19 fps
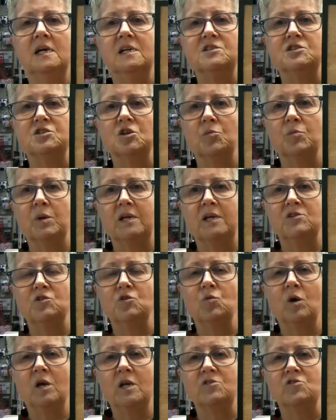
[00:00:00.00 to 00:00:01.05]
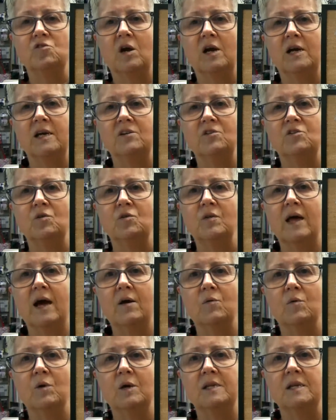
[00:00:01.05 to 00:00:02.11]
So, but I do want to try and do
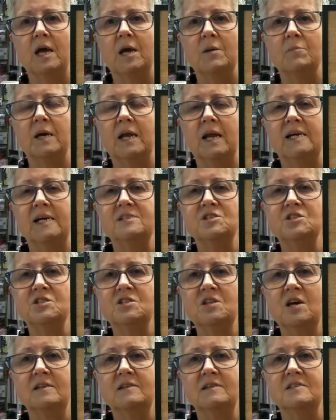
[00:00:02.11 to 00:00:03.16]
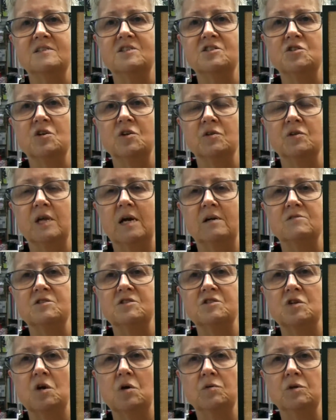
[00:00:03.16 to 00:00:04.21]
that one day. But I just thought this turned out
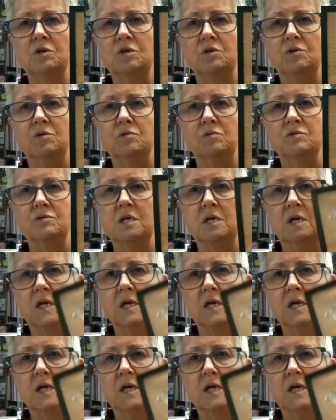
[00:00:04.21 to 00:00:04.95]
so cute.